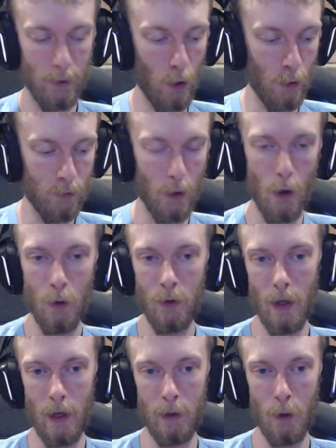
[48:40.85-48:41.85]

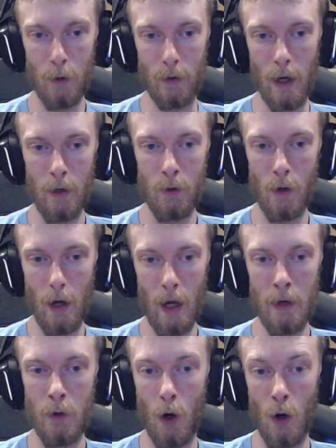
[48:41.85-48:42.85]
Unknown.
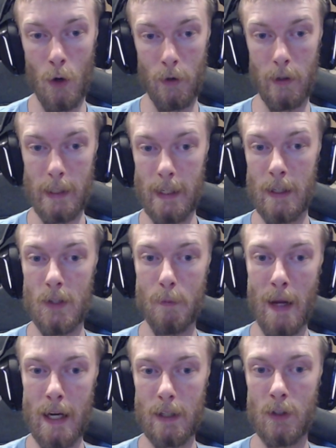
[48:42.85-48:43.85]
On. It is
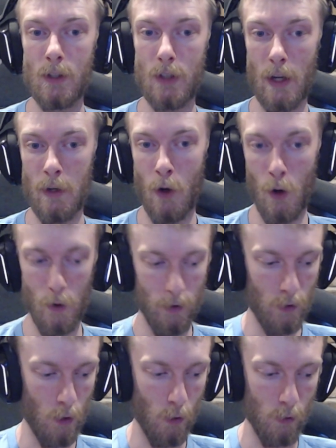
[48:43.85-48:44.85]
magnet
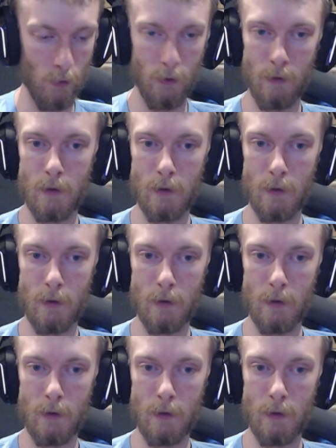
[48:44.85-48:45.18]
unknown.